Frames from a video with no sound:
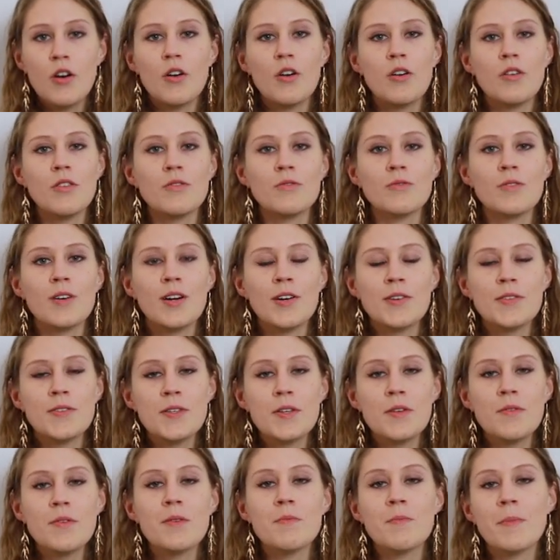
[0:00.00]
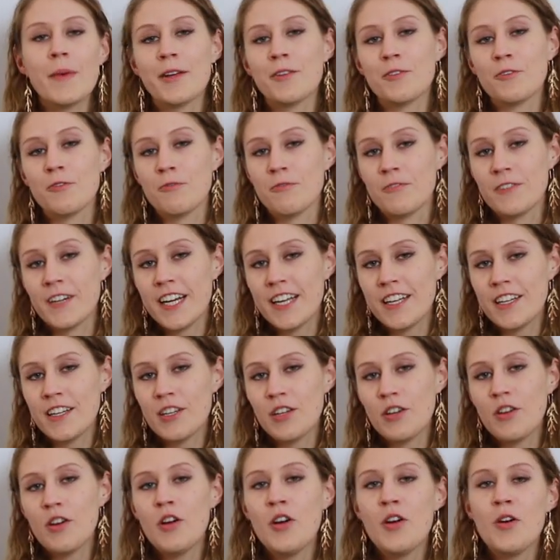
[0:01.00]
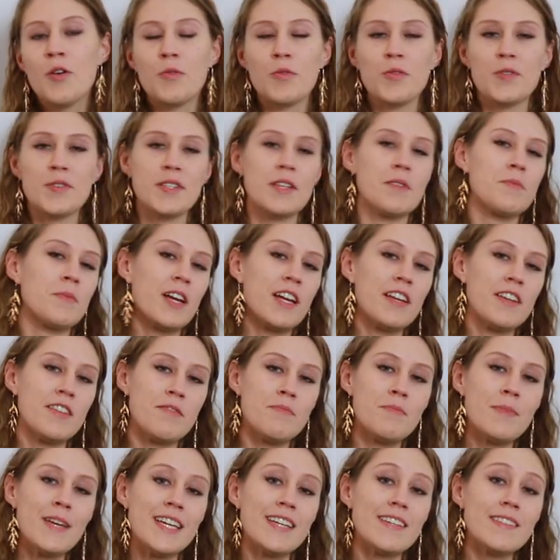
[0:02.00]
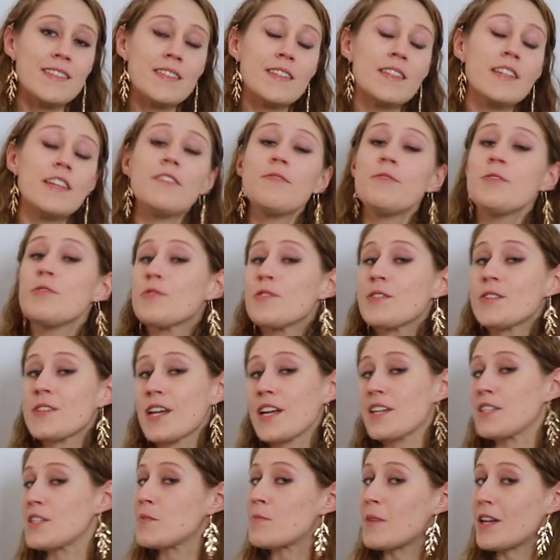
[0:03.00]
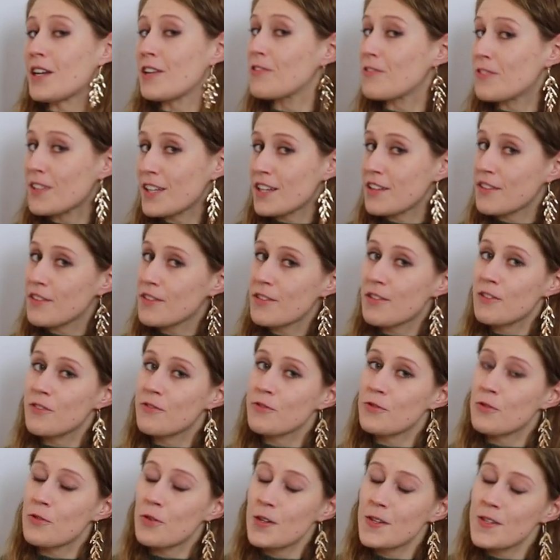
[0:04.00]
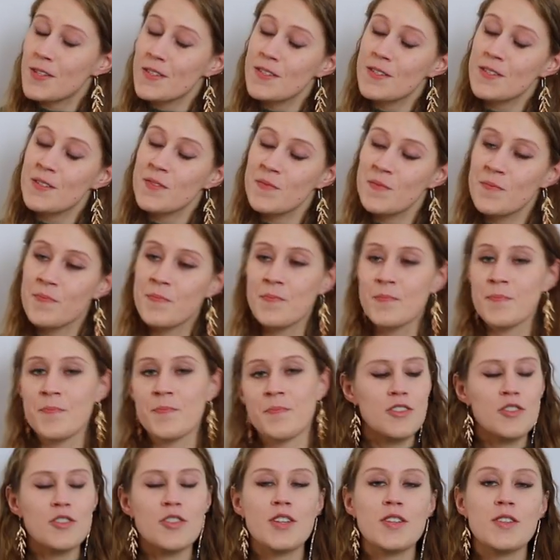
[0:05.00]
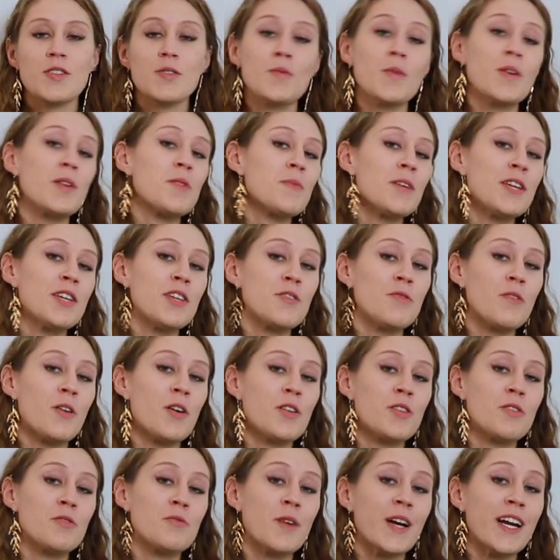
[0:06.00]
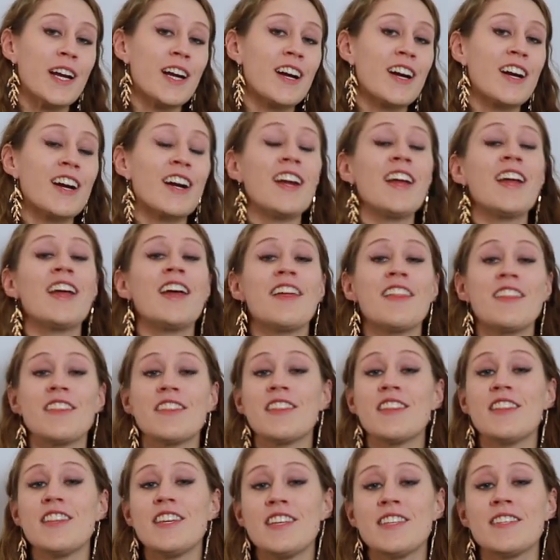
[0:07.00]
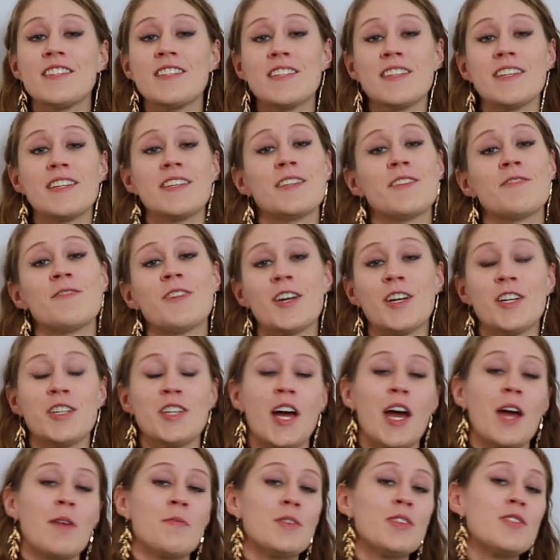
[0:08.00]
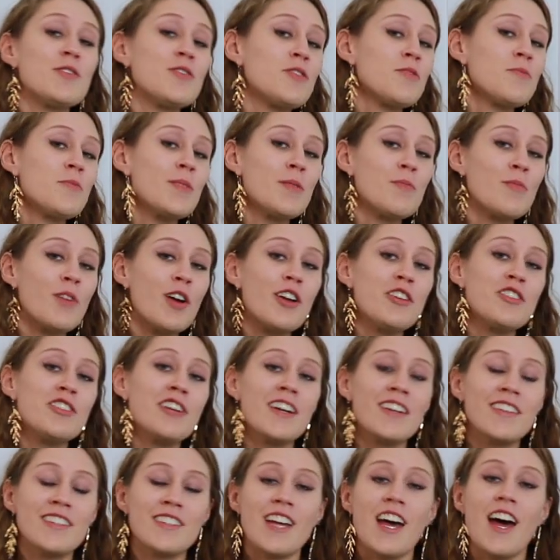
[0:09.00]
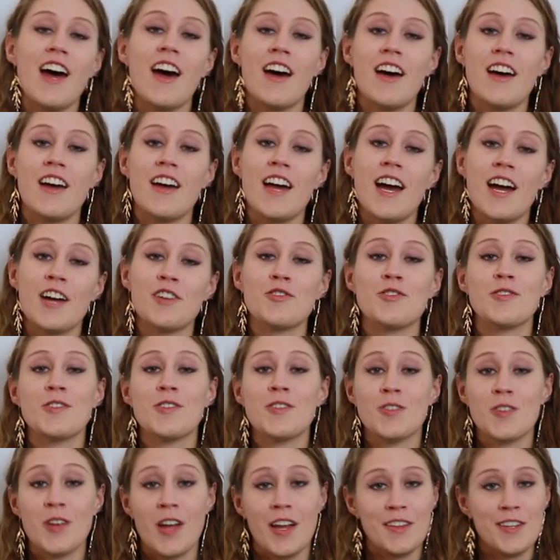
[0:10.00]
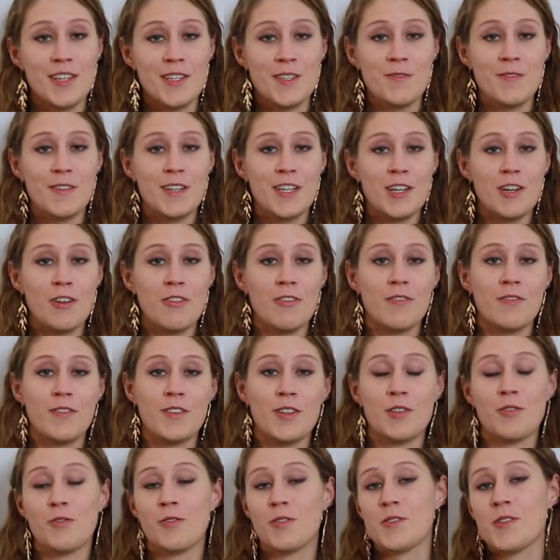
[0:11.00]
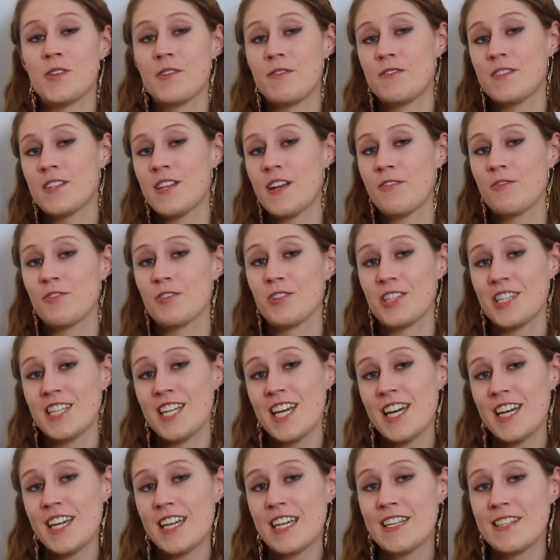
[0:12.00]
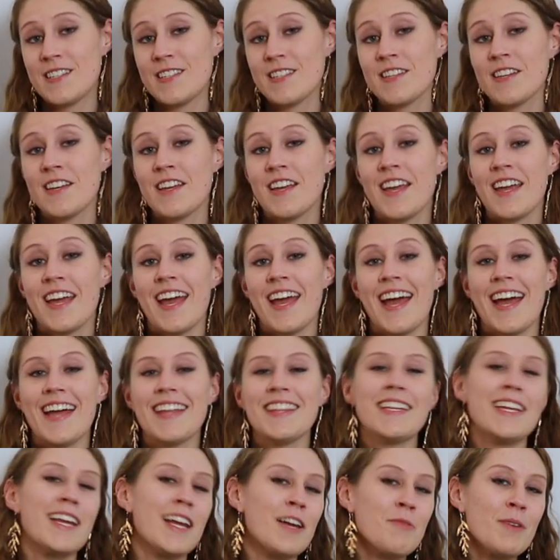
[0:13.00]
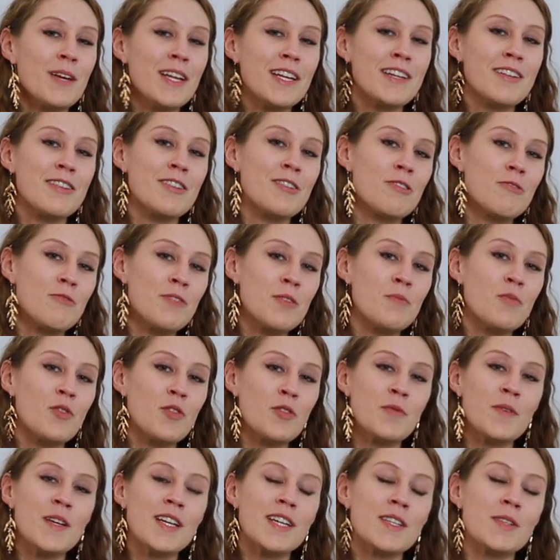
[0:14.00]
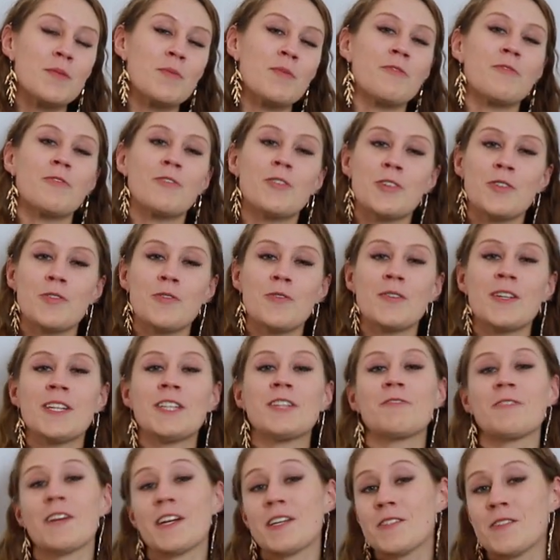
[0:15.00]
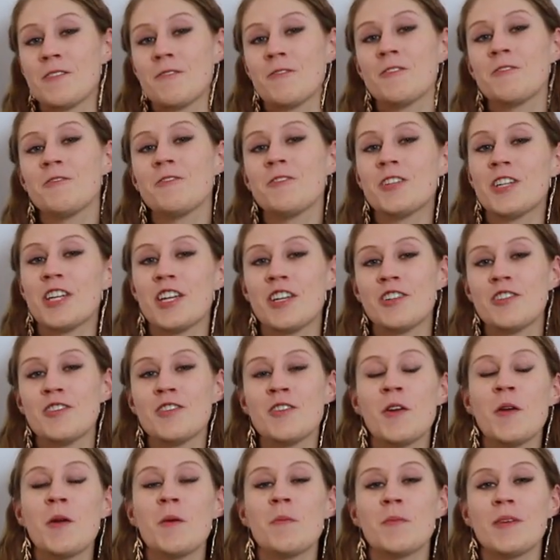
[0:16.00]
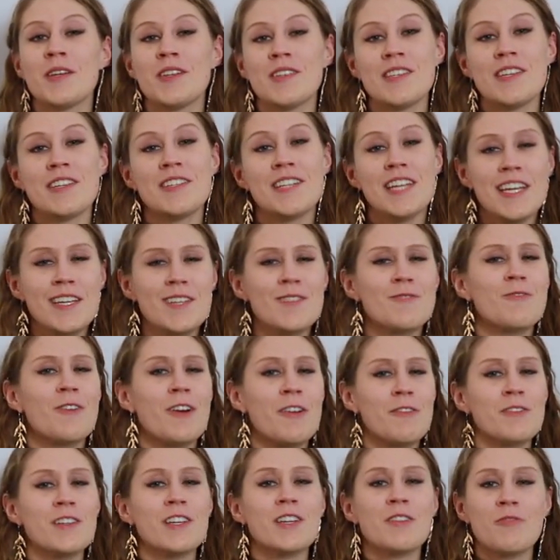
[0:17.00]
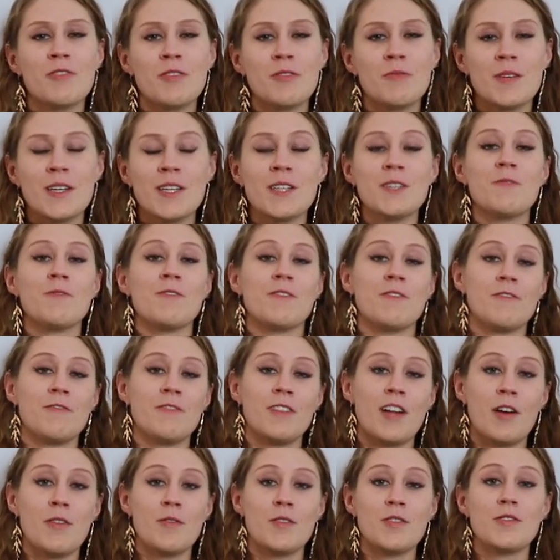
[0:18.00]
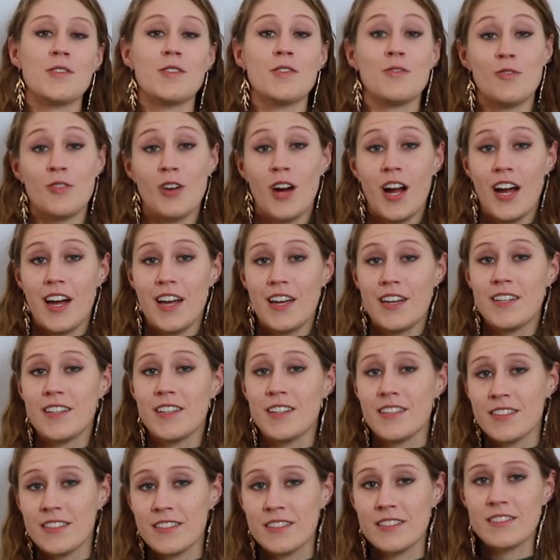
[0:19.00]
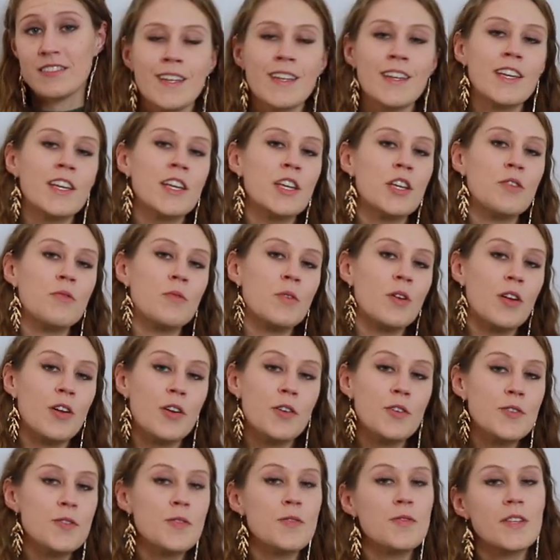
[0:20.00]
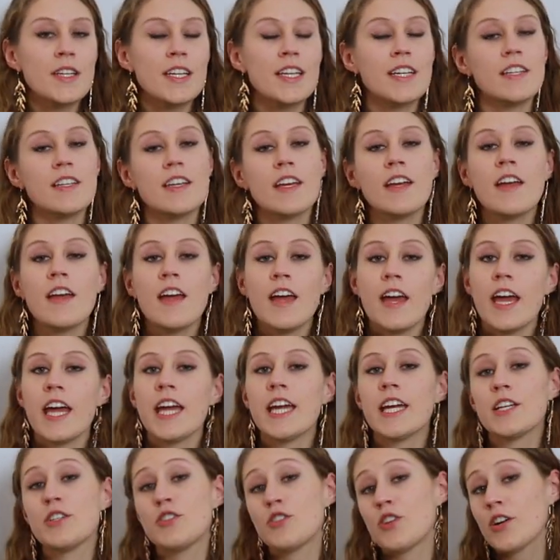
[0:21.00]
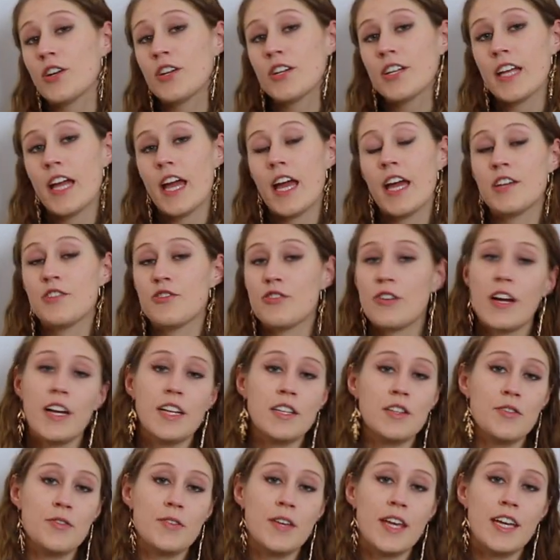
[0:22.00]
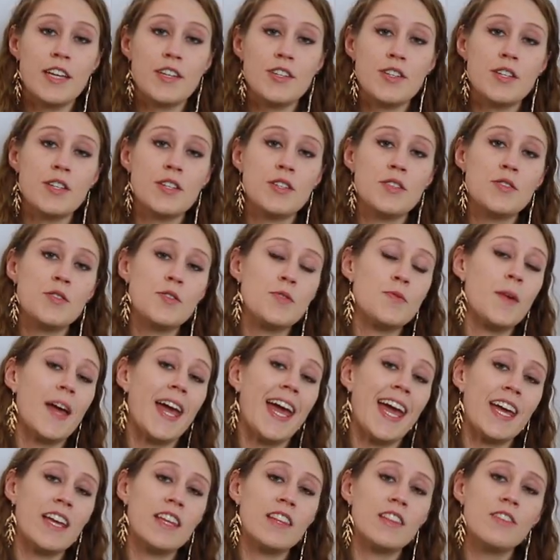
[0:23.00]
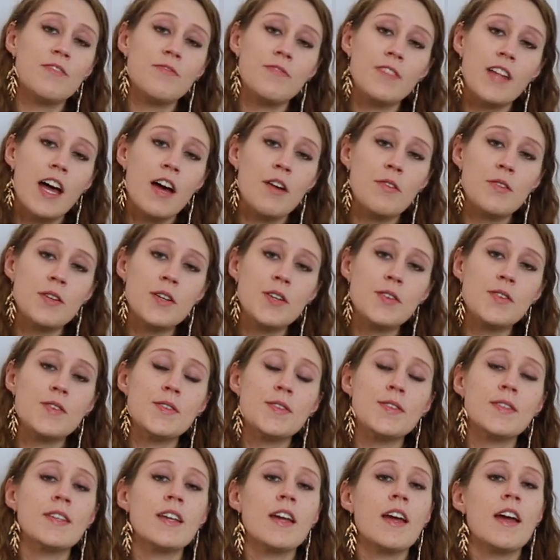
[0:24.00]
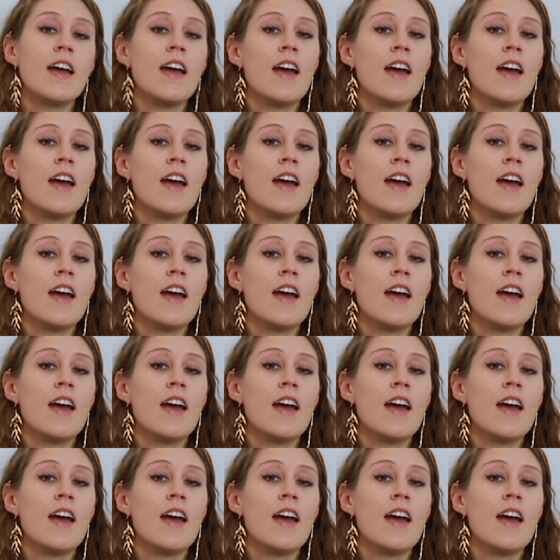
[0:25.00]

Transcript: Oh, also a metal ring or some kind of base, if you decide to make a wreath, of course. Just want to make you all aware, this is a very time-consuming project. I actually shot this video over the course of several days, and then I waited three more weeks before shooting the rest of the footage, because it takes roughly three weeks for the flowers to dry. You will also need a dark and dry location to hang the flowers.